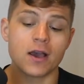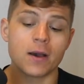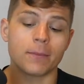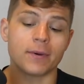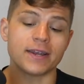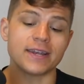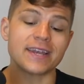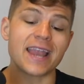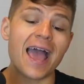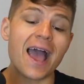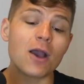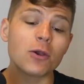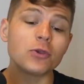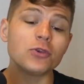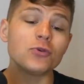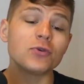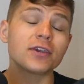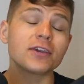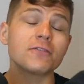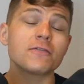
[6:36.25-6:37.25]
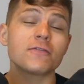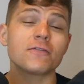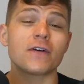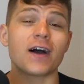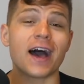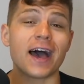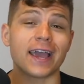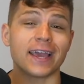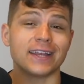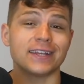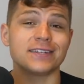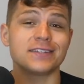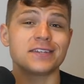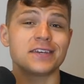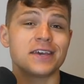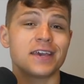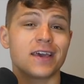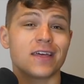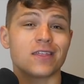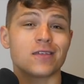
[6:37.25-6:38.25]
but now you can find
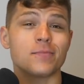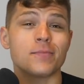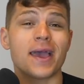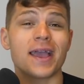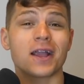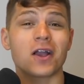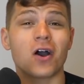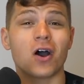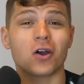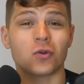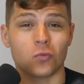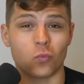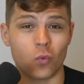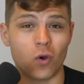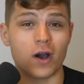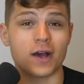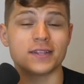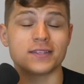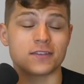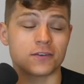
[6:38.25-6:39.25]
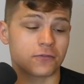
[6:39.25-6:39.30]
the Metcon 1,